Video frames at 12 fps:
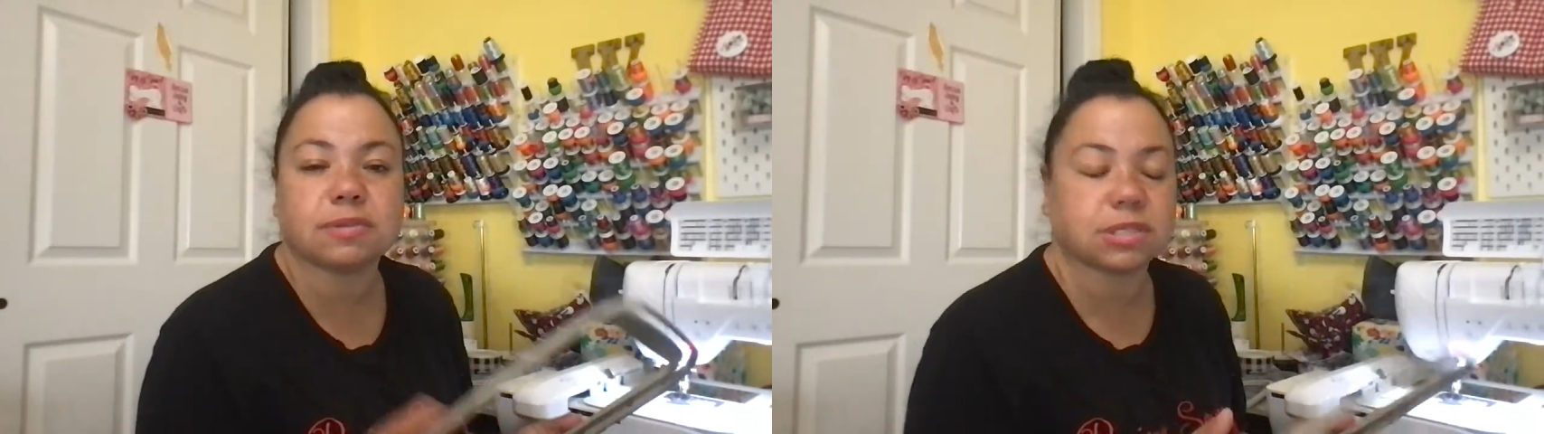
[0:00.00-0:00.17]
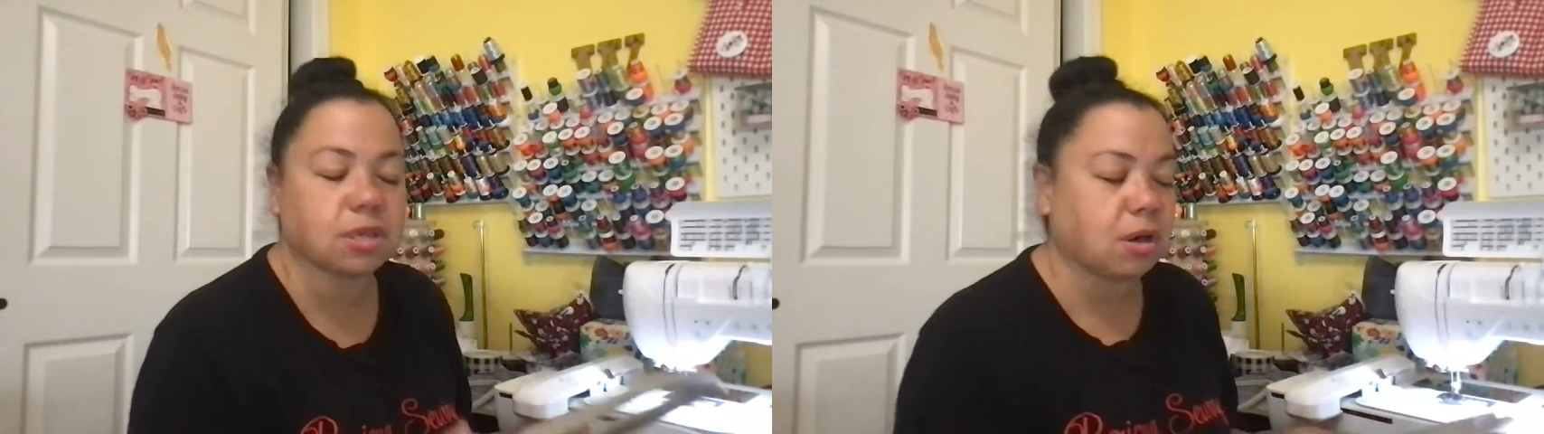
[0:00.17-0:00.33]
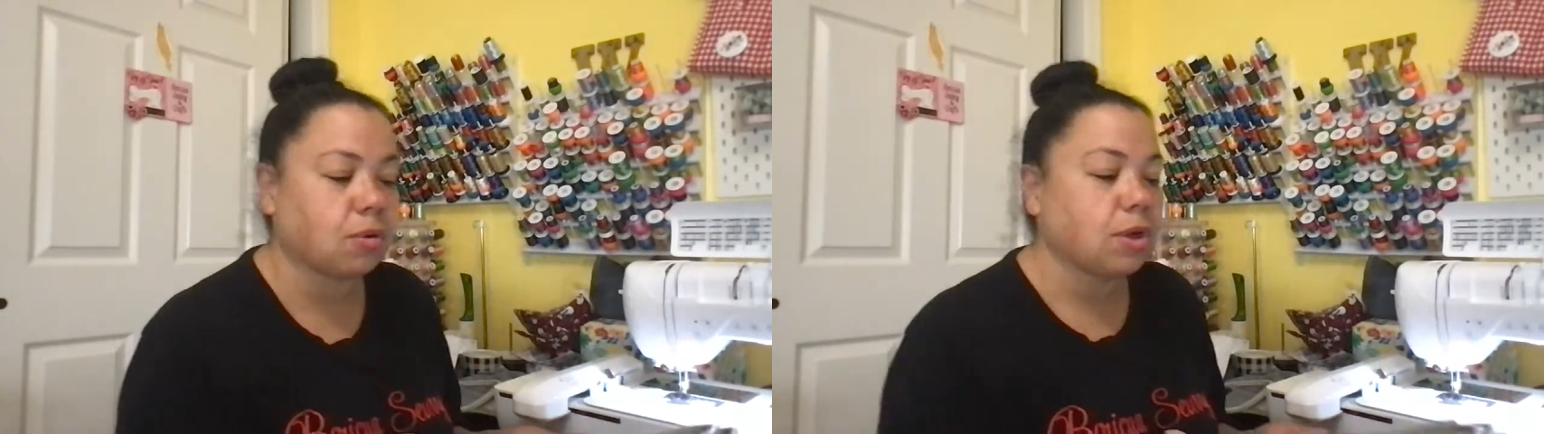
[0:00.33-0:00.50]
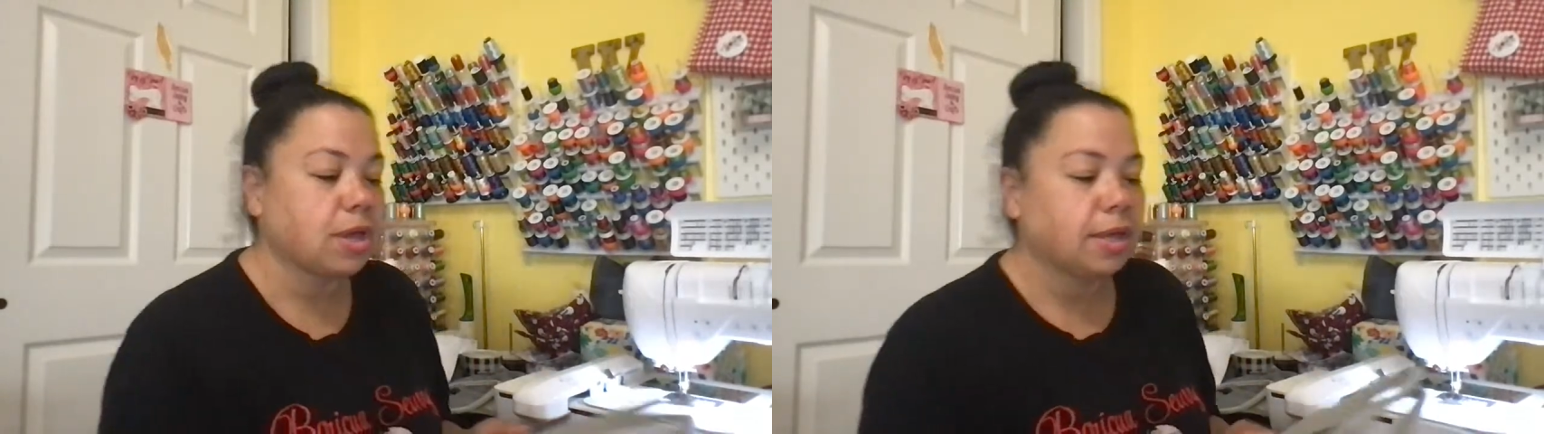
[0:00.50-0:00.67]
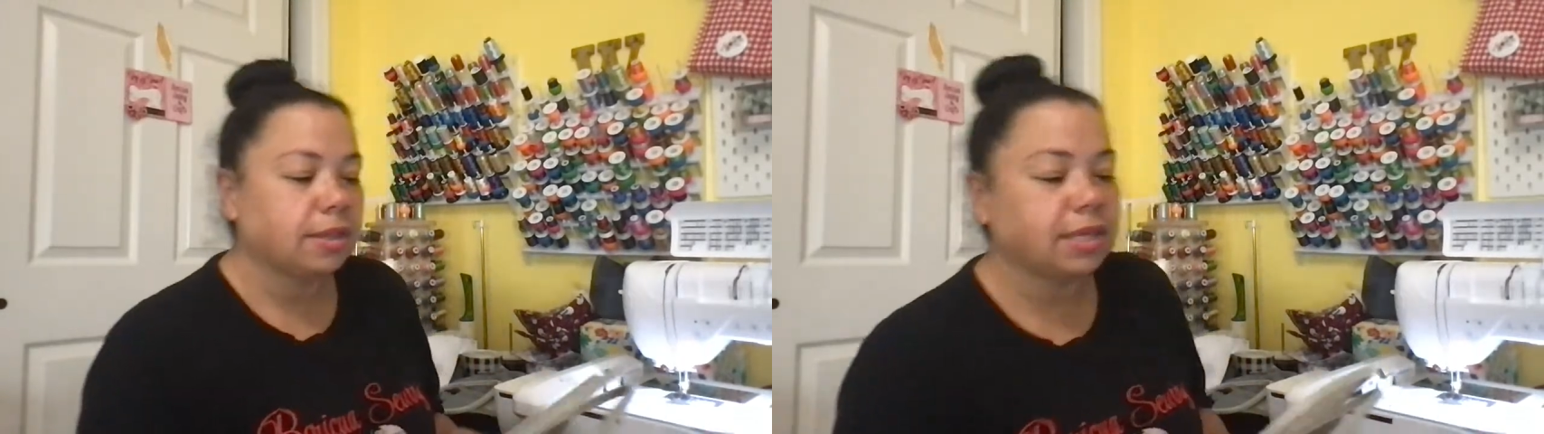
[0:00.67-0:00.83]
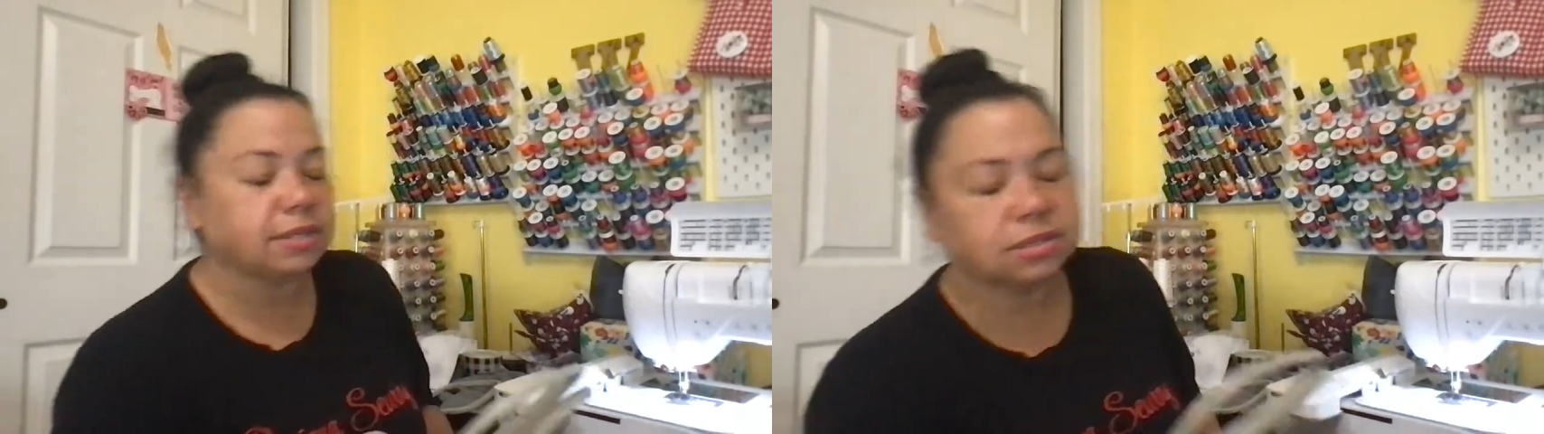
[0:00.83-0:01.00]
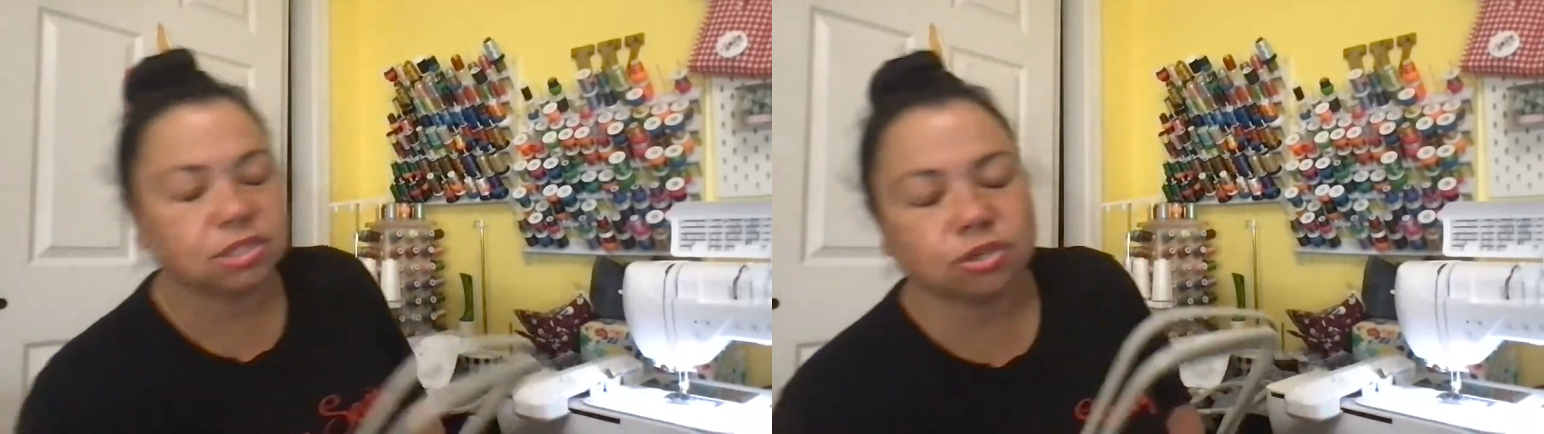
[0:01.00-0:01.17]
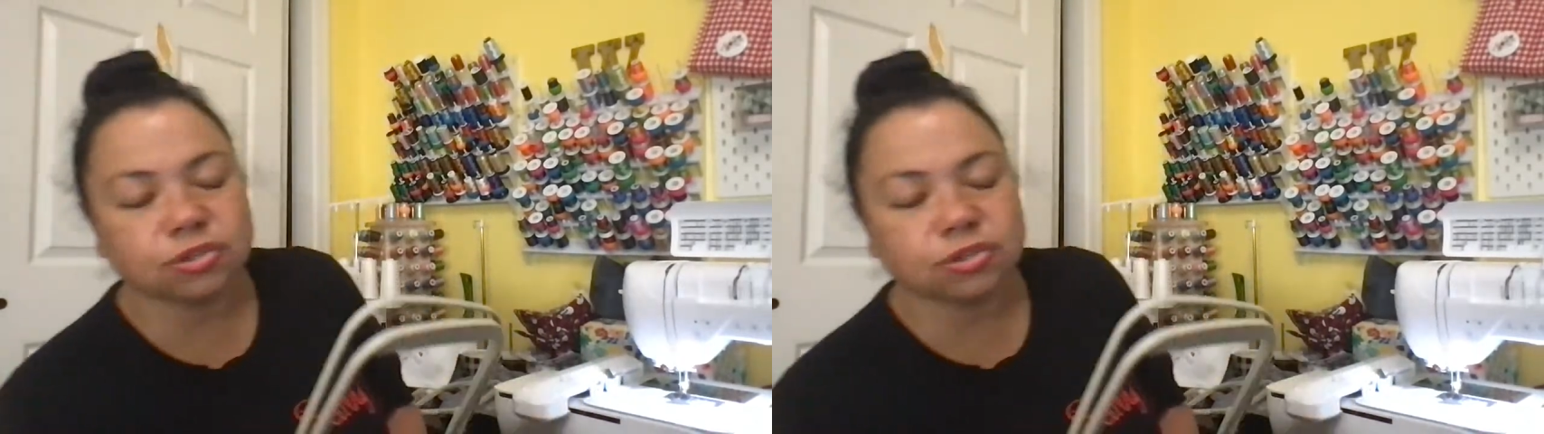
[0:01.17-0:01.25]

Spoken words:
So that